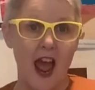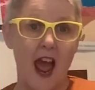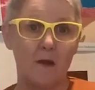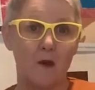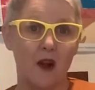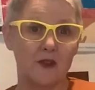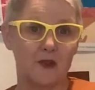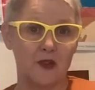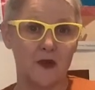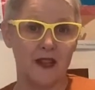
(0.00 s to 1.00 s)
And while you're
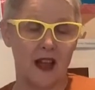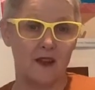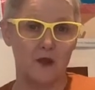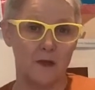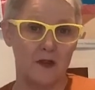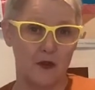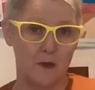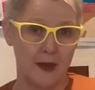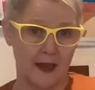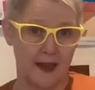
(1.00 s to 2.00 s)
doing that, you'll be
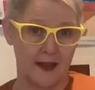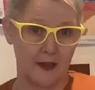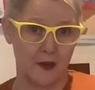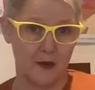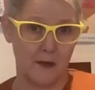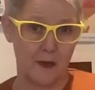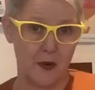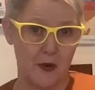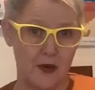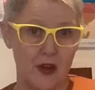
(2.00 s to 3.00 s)
formulating your
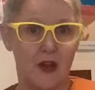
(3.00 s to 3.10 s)
report.